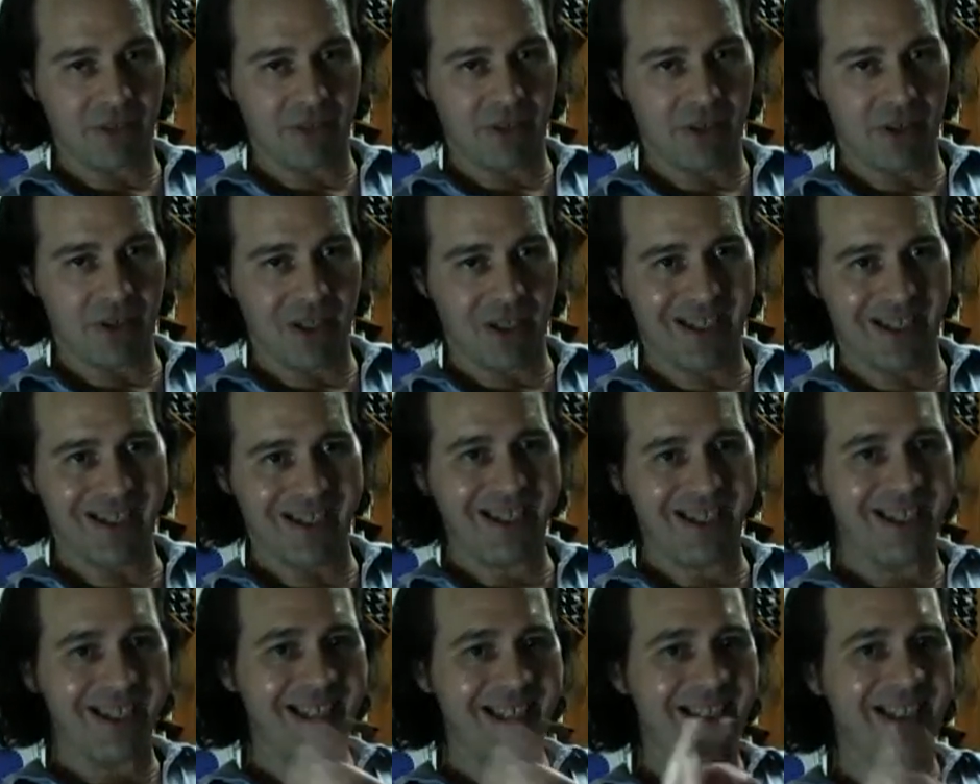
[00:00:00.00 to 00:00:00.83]
Okay?
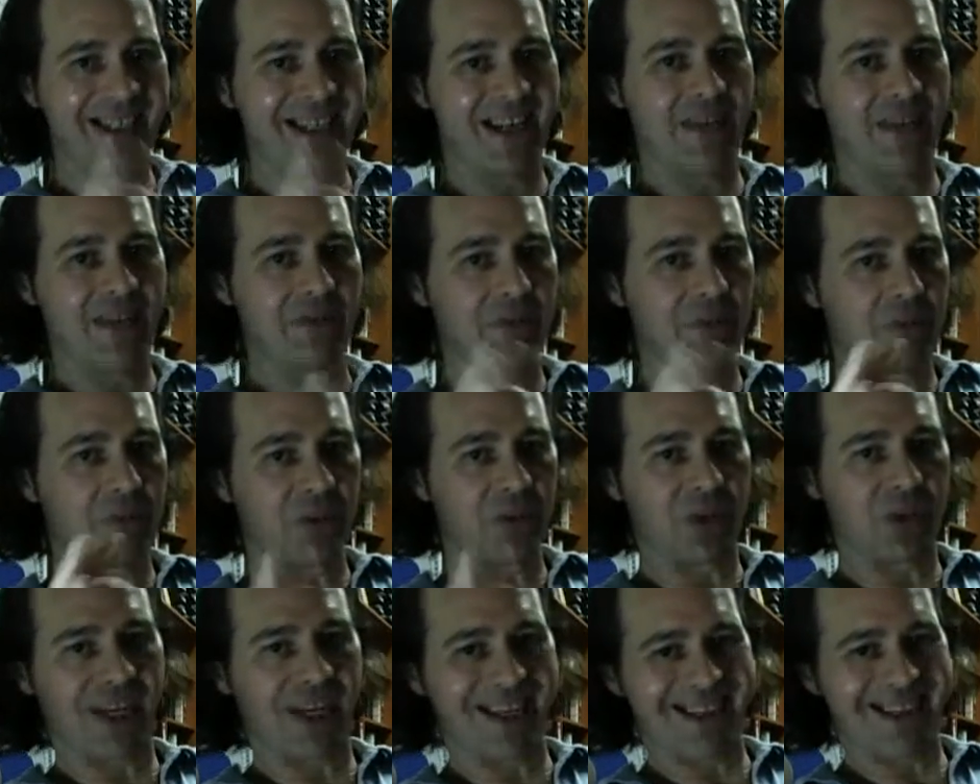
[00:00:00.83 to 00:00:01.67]
Inevitable.
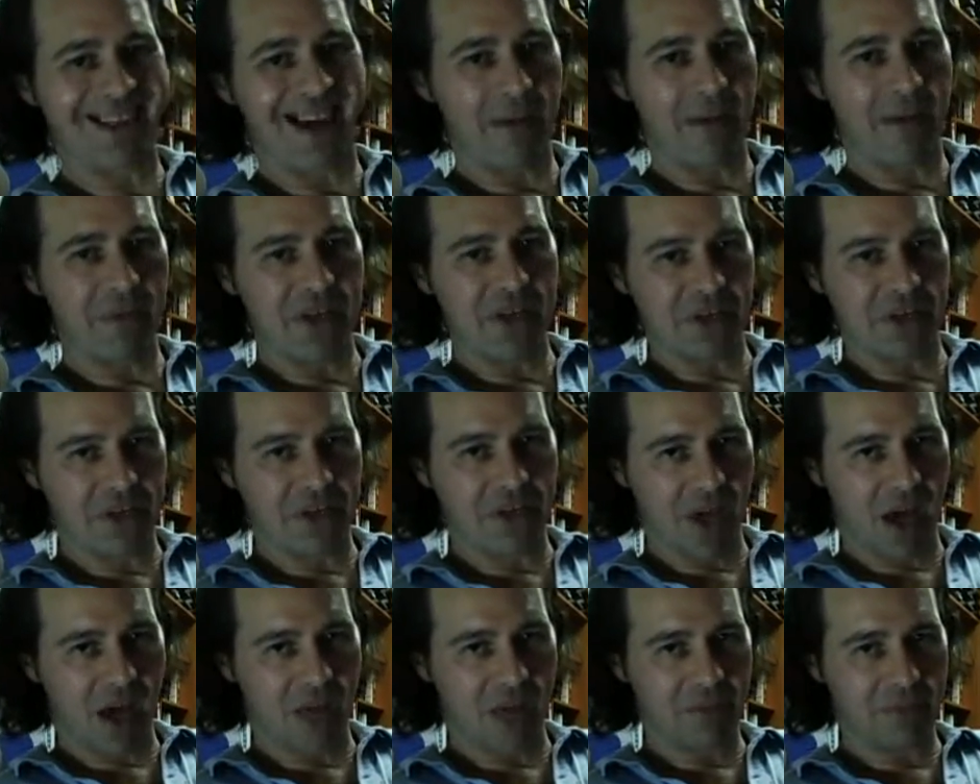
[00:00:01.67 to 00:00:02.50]
Cannot be
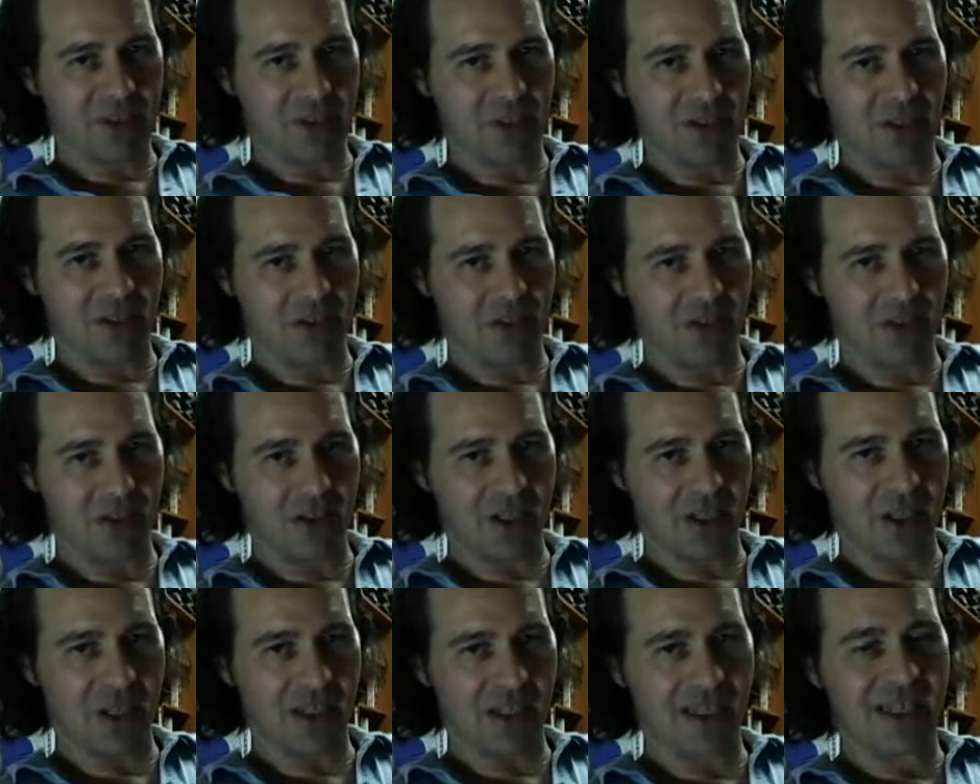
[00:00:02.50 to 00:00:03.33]
stopped.
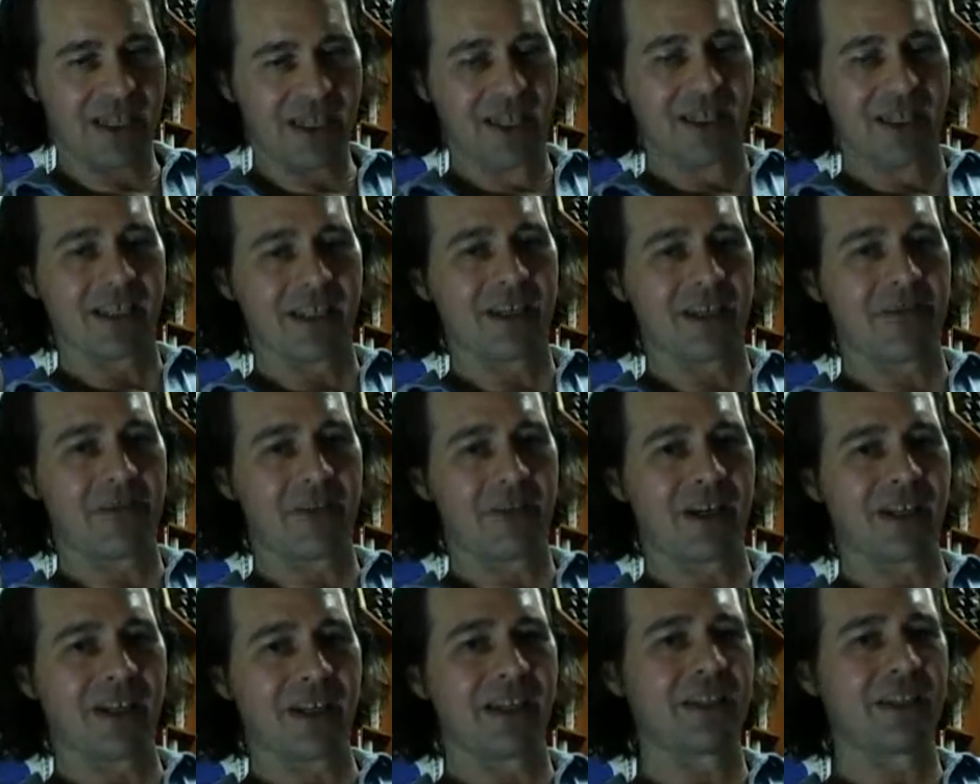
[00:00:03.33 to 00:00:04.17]
Okay? That's
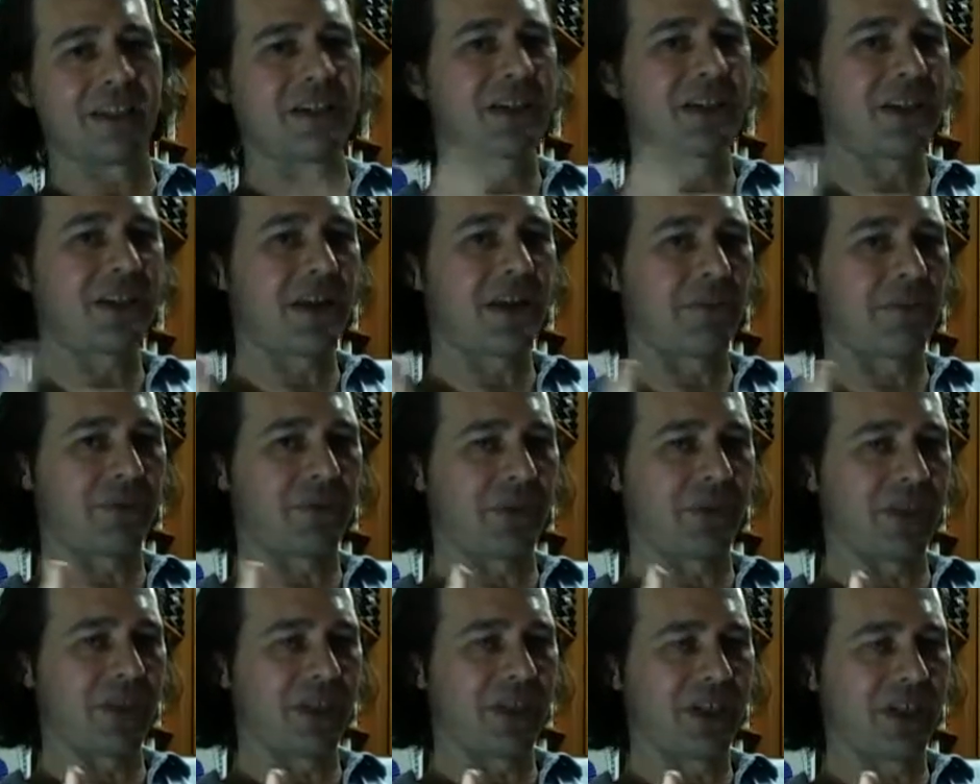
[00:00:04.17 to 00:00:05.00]
why I like to
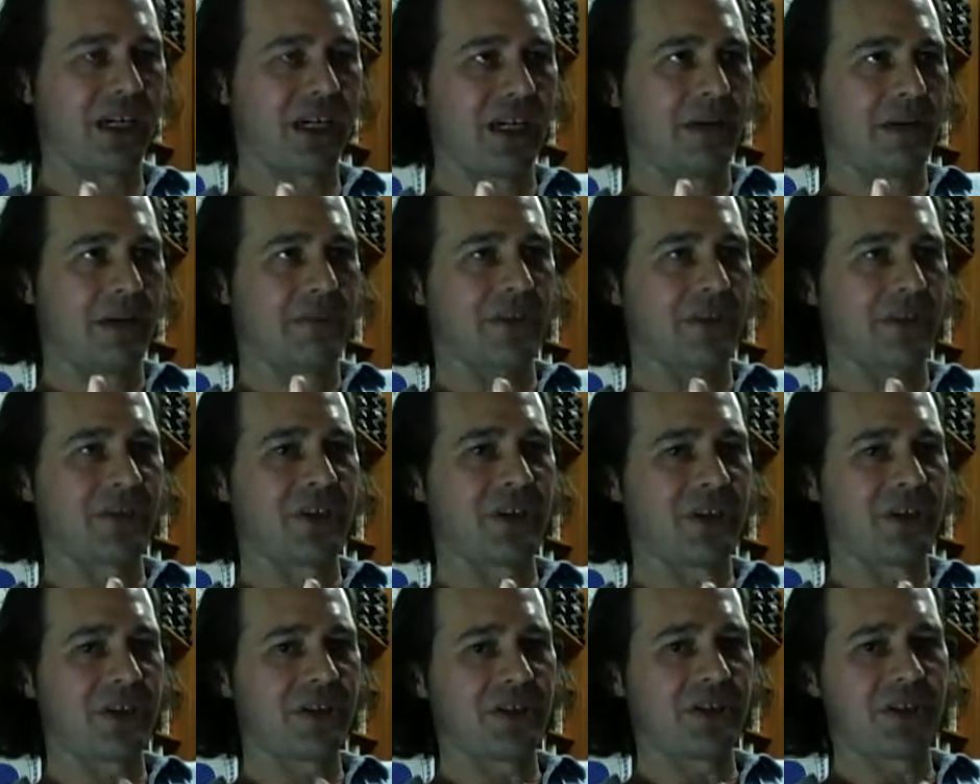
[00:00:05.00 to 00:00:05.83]
separate
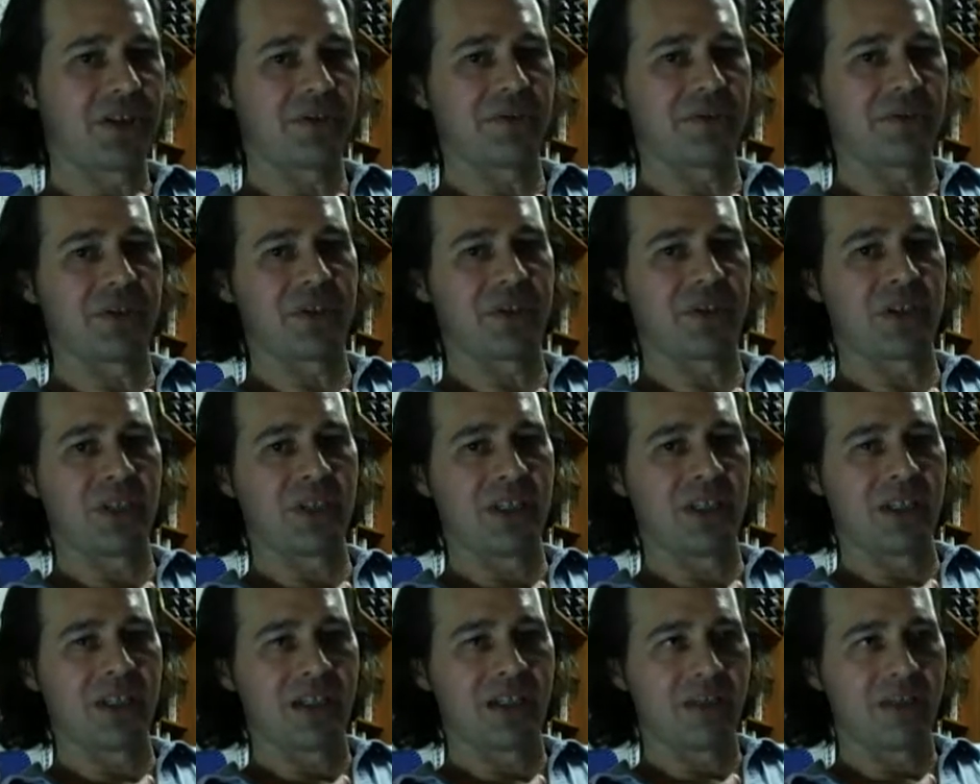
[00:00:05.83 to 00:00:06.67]
present continuous
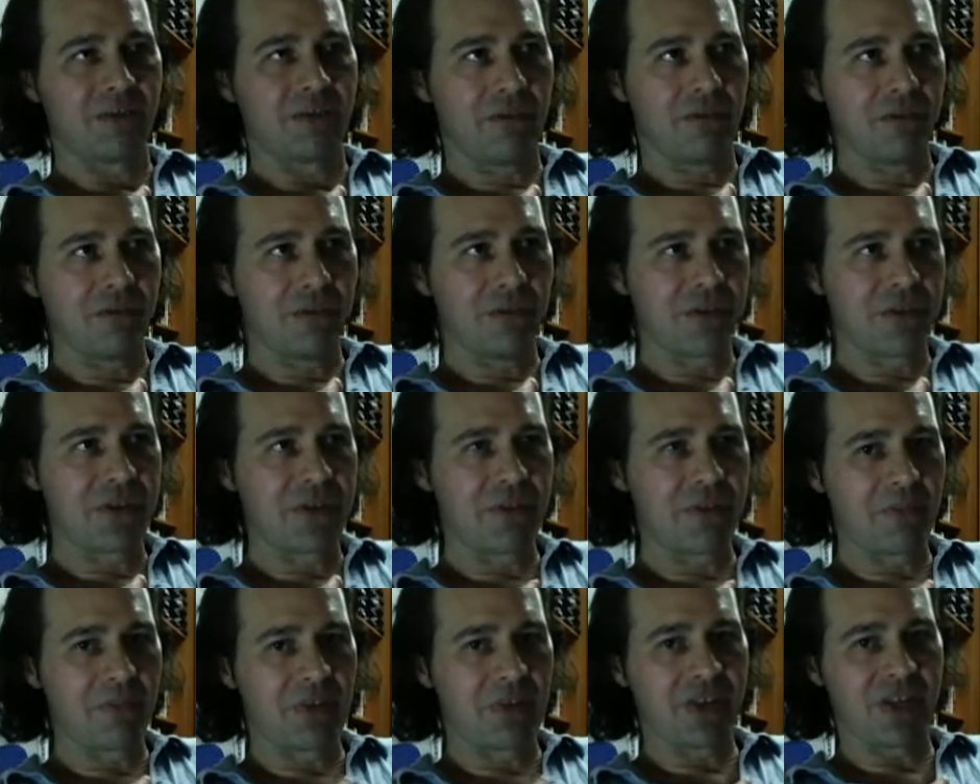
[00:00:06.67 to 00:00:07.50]
with
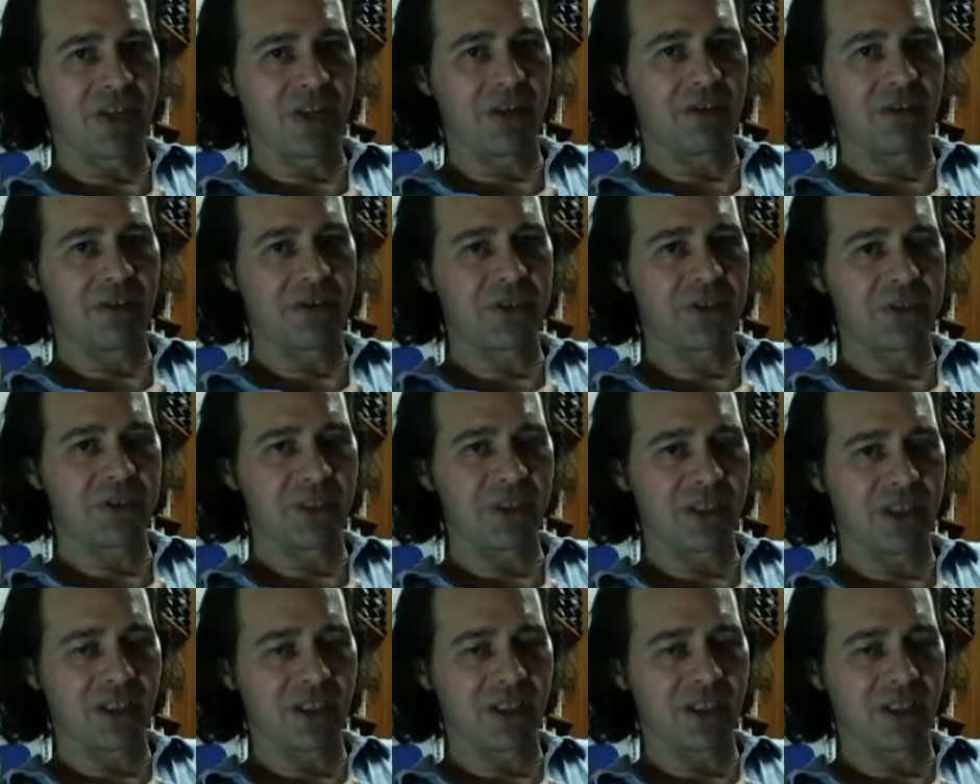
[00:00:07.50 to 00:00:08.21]
somebody else,